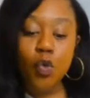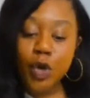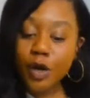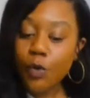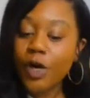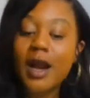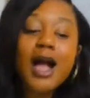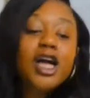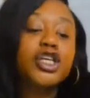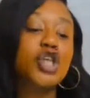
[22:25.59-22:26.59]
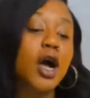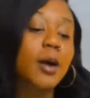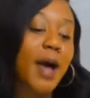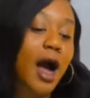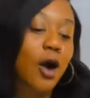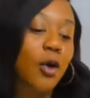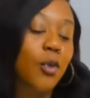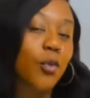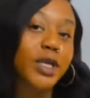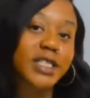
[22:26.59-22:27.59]
We're not going to talk about
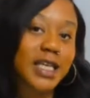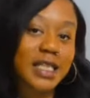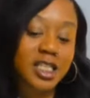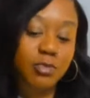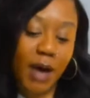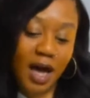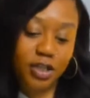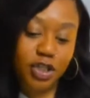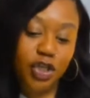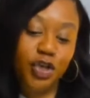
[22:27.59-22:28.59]
what's in this box.